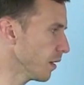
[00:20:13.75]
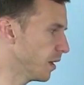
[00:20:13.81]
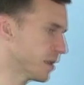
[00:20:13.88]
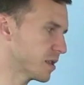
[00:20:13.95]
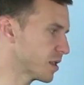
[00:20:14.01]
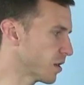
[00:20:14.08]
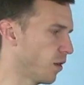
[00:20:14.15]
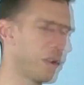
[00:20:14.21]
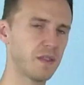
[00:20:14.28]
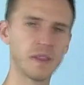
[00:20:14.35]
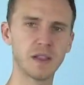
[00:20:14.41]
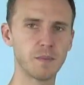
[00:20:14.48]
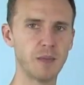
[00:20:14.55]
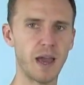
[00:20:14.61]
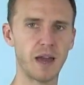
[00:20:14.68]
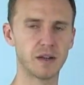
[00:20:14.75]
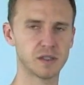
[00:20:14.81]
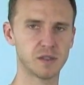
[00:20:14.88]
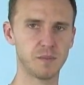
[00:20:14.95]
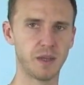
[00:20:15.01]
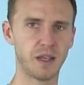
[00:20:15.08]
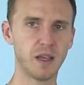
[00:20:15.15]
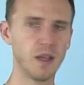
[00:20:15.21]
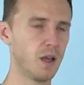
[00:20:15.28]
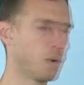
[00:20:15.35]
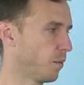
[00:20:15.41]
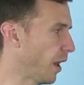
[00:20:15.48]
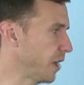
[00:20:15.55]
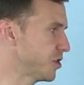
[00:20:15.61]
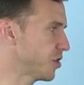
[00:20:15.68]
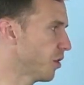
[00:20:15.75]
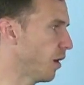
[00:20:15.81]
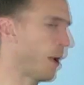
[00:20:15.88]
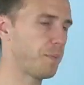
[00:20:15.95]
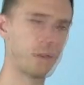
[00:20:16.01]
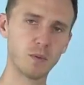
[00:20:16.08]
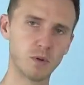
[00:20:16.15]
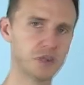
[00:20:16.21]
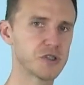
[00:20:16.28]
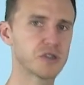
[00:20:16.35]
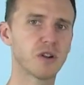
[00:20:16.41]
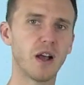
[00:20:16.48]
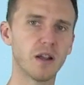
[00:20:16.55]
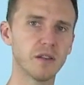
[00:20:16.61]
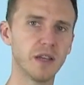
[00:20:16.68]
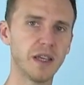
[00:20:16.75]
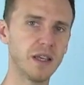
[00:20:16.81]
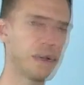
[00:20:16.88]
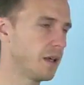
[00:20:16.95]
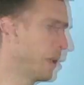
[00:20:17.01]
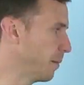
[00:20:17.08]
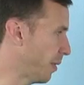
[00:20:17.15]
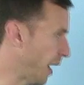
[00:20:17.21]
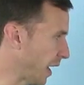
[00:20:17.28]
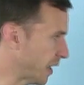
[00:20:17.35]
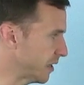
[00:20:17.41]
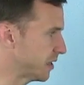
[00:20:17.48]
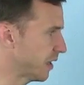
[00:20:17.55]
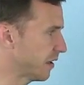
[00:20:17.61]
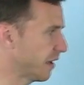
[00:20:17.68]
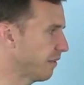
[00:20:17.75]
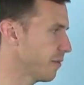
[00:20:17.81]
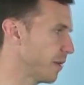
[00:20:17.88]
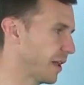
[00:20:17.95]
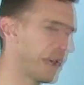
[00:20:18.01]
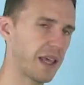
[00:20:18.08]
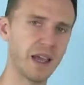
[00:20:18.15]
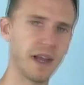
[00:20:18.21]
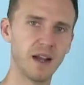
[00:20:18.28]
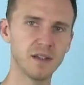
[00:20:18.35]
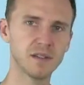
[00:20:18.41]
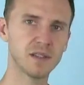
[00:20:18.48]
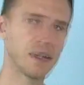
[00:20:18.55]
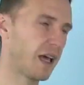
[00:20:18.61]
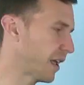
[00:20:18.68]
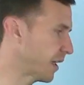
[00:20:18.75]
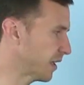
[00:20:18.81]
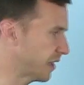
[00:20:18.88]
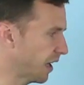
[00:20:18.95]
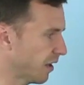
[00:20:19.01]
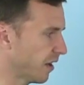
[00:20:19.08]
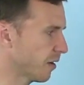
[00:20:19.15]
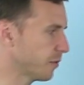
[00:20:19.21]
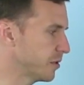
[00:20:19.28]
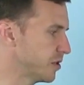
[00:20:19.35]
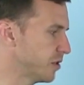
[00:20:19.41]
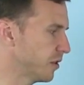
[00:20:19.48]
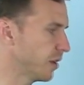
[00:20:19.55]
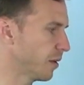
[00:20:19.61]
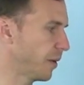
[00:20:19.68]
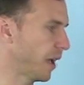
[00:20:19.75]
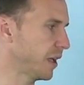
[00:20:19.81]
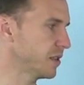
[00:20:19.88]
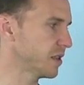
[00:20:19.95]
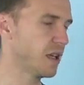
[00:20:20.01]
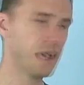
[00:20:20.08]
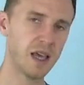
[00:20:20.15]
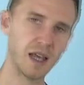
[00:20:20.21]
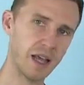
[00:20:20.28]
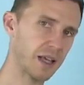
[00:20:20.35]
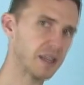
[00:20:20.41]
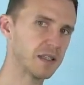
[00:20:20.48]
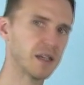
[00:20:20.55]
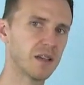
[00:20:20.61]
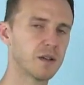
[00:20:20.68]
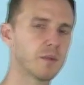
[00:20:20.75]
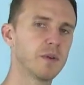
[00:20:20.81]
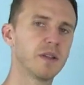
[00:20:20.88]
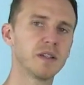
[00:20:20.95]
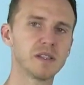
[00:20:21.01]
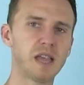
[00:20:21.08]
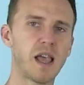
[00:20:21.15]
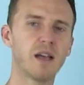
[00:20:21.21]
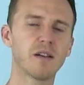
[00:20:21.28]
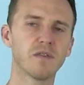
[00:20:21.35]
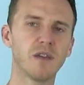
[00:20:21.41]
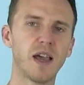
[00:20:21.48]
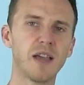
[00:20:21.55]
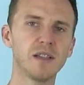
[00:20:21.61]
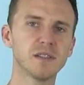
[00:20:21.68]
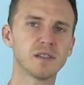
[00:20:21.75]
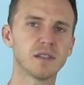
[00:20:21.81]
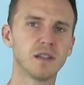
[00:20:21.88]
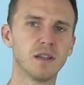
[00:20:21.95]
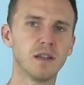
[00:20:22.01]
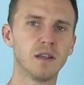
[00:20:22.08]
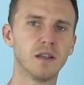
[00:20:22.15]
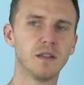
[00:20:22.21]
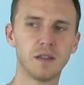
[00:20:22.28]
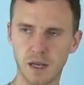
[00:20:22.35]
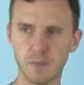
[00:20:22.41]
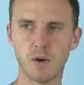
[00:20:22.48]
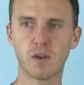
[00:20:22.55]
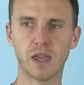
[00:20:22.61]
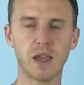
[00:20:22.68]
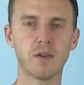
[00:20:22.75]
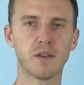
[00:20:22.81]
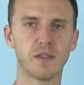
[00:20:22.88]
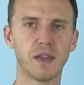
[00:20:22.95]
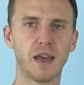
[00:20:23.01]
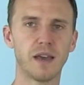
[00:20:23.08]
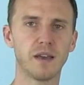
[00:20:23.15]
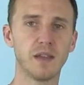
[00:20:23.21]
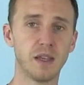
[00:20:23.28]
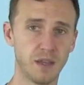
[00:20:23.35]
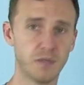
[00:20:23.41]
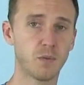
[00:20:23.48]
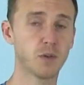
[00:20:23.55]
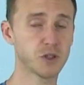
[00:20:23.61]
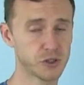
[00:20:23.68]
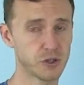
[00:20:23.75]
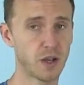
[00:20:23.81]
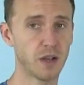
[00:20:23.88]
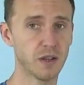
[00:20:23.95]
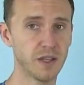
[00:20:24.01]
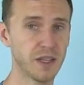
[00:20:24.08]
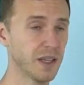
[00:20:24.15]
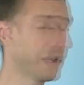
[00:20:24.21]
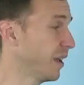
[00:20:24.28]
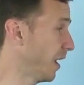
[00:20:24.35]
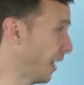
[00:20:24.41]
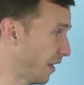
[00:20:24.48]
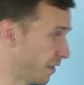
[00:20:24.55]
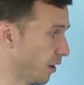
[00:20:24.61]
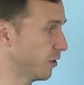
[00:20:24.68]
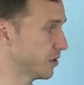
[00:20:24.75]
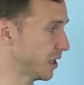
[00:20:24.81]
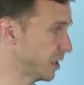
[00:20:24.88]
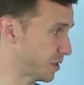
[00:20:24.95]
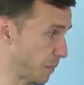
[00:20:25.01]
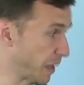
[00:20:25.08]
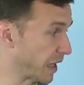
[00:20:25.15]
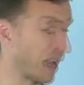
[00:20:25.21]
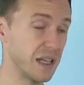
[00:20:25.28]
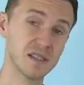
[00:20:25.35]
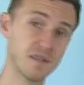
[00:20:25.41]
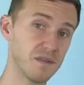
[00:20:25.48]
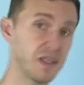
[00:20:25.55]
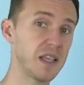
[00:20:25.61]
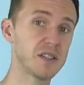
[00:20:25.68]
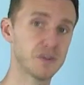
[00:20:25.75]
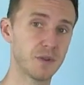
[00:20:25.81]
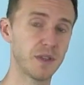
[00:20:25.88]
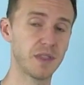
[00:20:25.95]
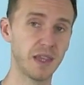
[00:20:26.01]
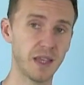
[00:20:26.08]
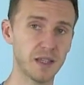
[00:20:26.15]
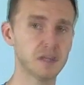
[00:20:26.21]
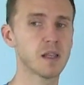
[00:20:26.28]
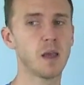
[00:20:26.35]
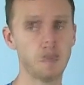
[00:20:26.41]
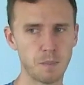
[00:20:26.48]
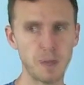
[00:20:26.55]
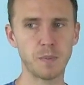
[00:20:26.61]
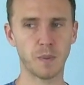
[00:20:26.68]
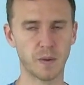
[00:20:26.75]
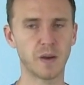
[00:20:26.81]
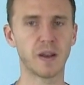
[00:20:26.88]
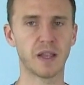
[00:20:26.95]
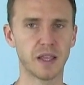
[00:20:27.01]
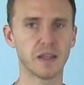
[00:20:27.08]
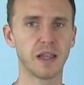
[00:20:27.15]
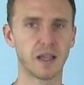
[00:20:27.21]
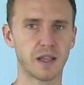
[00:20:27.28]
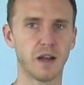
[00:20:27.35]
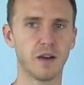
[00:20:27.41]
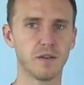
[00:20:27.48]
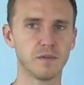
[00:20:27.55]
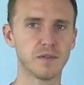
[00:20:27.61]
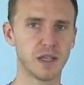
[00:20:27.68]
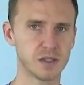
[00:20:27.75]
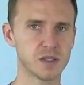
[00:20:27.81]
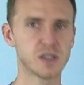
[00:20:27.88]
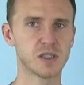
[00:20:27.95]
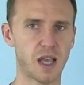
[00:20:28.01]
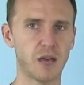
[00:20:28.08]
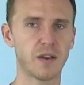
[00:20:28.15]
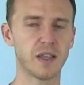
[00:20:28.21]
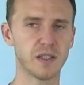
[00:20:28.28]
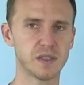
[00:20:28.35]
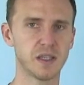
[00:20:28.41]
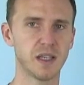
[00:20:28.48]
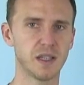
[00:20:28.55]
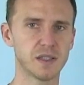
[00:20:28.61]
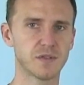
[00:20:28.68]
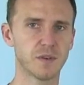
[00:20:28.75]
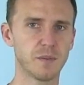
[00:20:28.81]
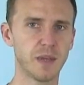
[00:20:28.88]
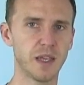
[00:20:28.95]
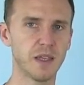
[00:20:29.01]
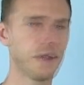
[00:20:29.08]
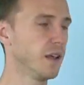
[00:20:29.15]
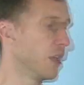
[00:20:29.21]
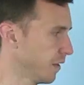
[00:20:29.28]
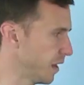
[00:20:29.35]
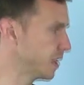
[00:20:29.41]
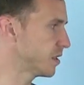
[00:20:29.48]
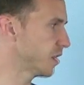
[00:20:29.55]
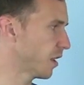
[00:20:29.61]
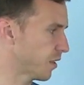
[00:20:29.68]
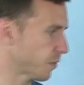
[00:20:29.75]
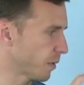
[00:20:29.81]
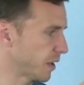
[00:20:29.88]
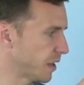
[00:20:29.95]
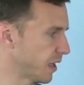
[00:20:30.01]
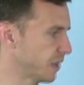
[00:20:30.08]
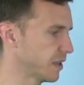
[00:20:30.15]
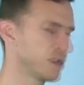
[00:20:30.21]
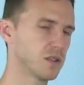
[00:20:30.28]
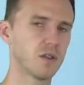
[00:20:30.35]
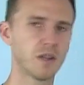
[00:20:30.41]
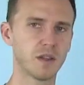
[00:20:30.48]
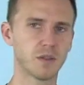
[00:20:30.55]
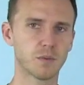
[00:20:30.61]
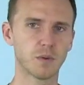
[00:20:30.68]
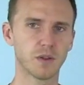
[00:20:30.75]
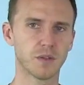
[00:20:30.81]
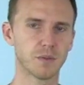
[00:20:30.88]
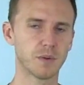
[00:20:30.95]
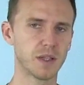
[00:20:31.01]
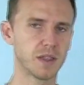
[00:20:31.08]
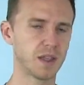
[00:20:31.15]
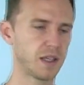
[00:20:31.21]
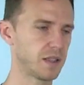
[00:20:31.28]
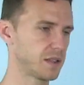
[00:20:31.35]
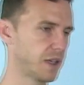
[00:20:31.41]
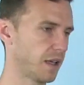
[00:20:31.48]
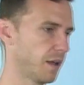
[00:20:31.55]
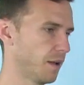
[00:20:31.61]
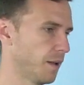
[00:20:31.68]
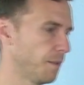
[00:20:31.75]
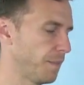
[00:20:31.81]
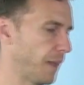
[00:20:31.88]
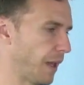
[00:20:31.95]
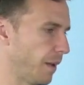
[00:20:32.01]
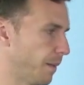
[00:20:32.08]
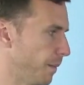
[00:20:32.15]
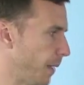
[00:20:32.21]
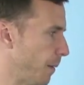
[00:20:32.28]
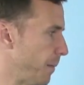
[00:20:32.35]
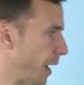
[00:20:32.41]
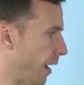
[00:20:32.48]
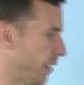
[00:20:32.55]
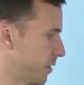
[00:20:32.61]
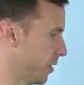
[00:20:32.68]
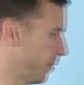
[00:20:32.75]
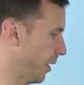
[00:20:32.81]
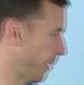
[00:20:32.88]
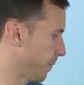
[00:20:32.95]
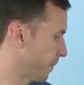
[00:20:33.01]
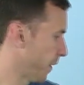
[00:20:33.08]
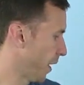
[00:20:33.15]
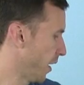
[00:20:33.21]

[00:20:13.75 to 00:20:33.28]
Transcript: This is the only thing that matters to me. When I show up and we're struggling, but I can tell that everybody cares, and I can tell everyone's doing their best, and I can tell they're willing to sacrifice, then I'm okay with that. If we're struggling and it's because of these three things, people are going to get let go. That's just how easy it is for me. These are the three things. These are only real three things that matter to me.